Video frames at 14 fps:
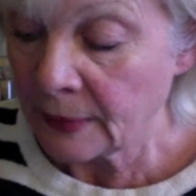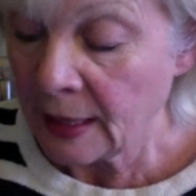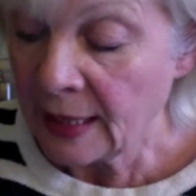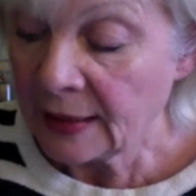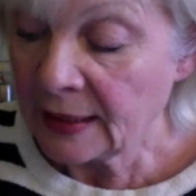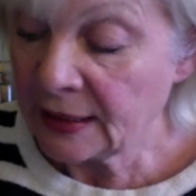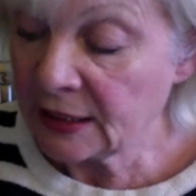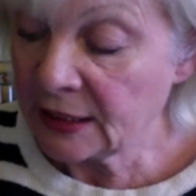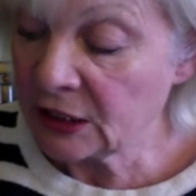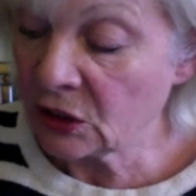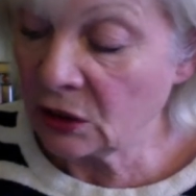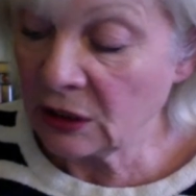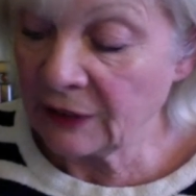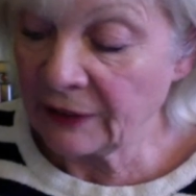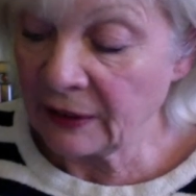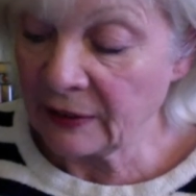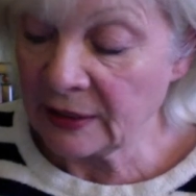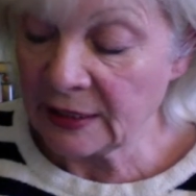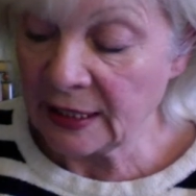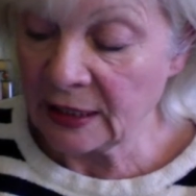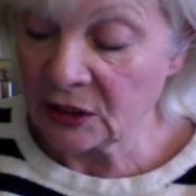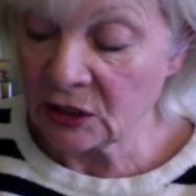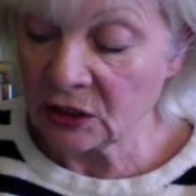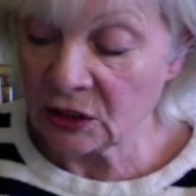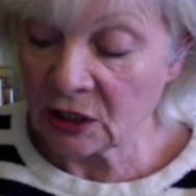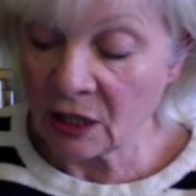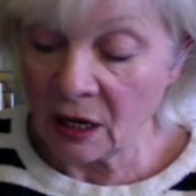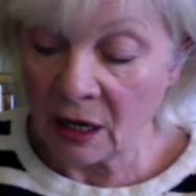This is good if our intentions are
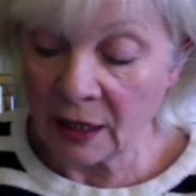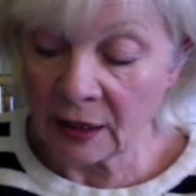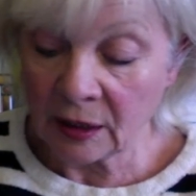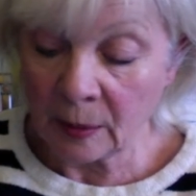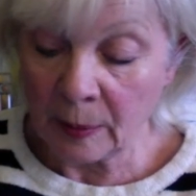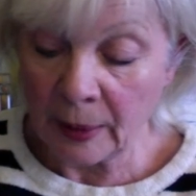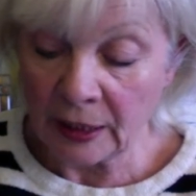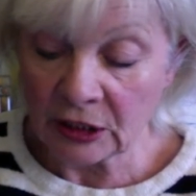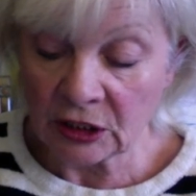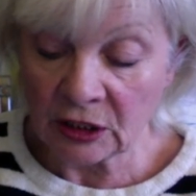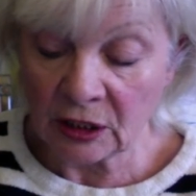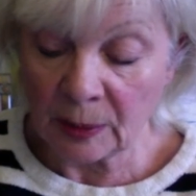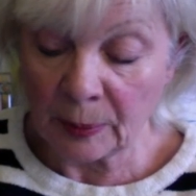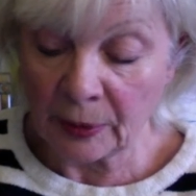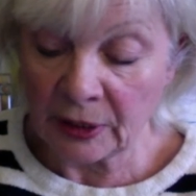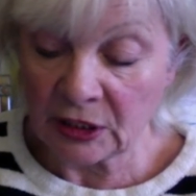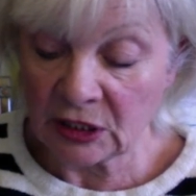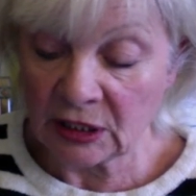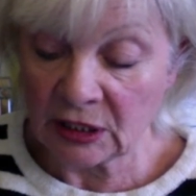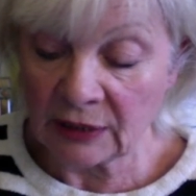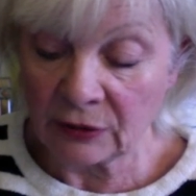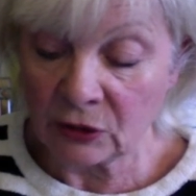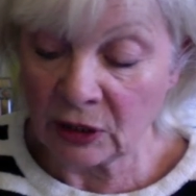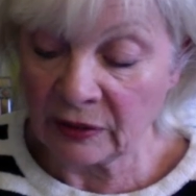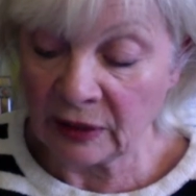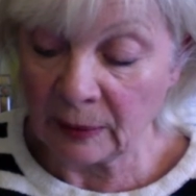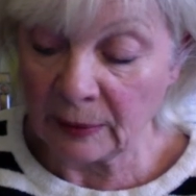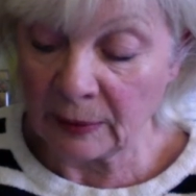kind, compassionate, appreciative, or even
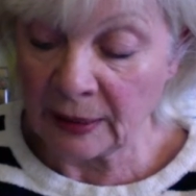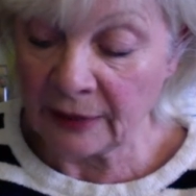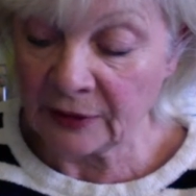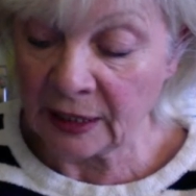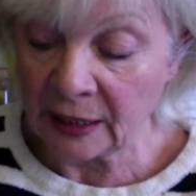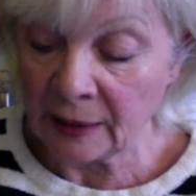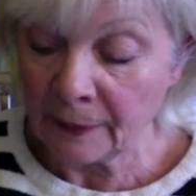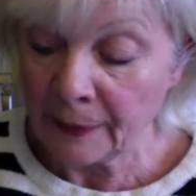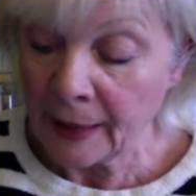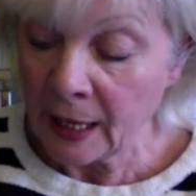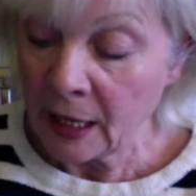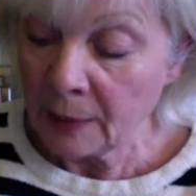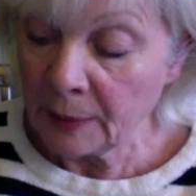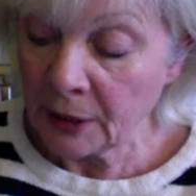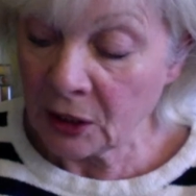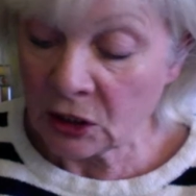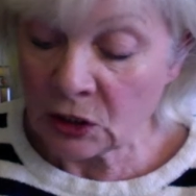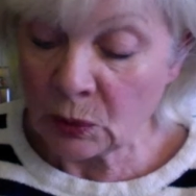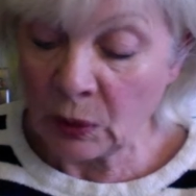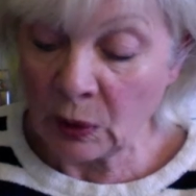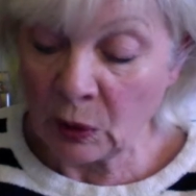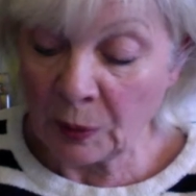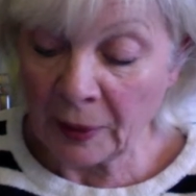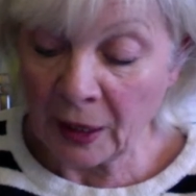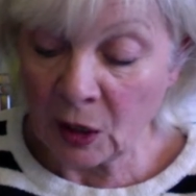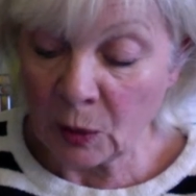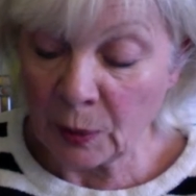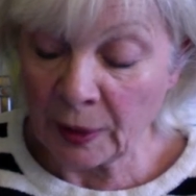uplifting, because we will be
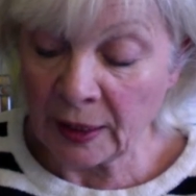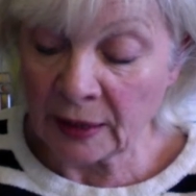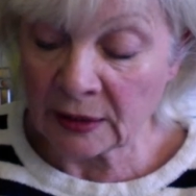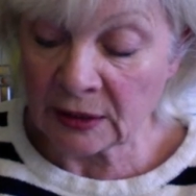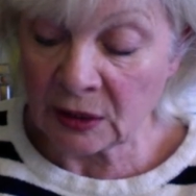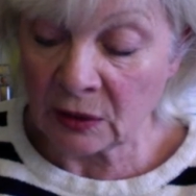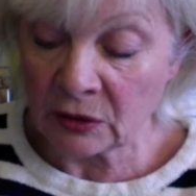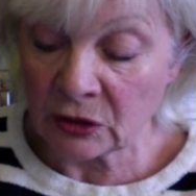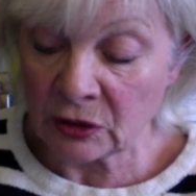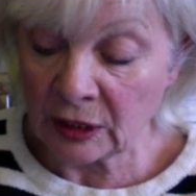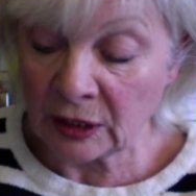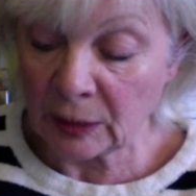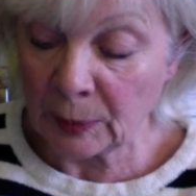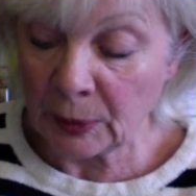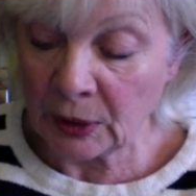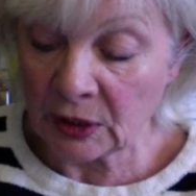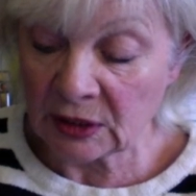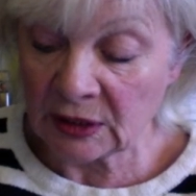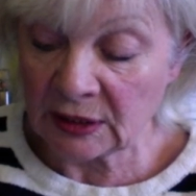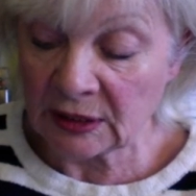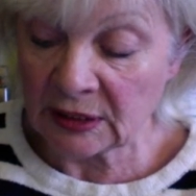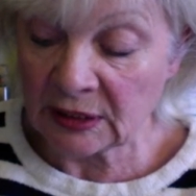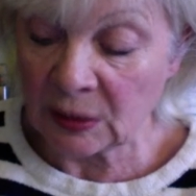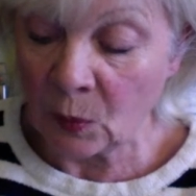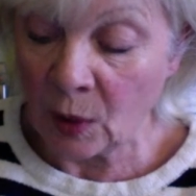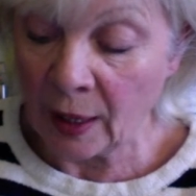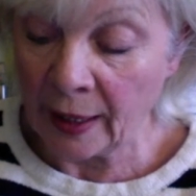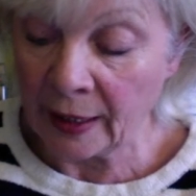helping ourselves or another person in some
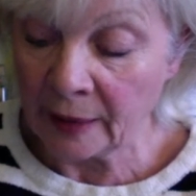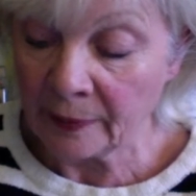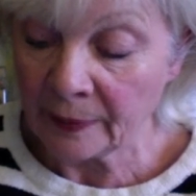way.